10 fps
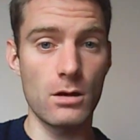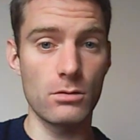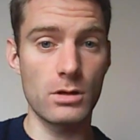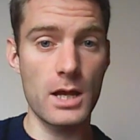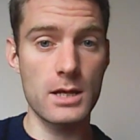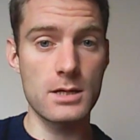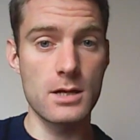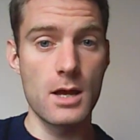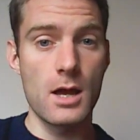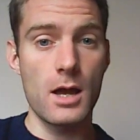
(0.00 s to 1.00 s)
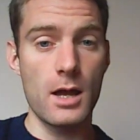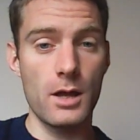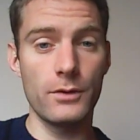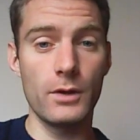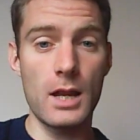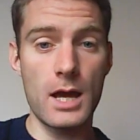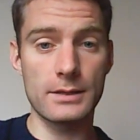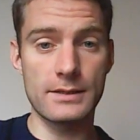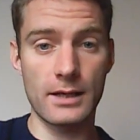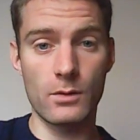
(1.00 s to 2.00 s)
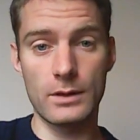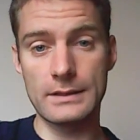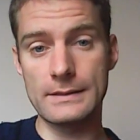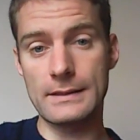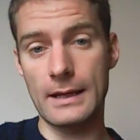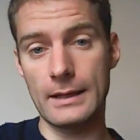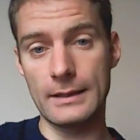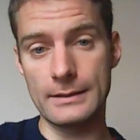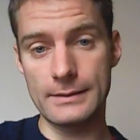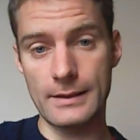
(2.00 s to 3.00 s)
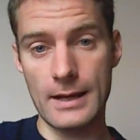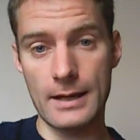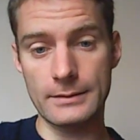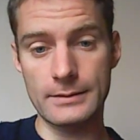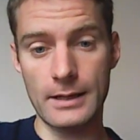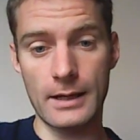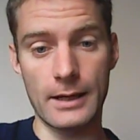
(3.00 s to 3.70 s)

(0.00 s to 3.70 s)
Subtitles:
Okay, the last thing I wanted to say is that,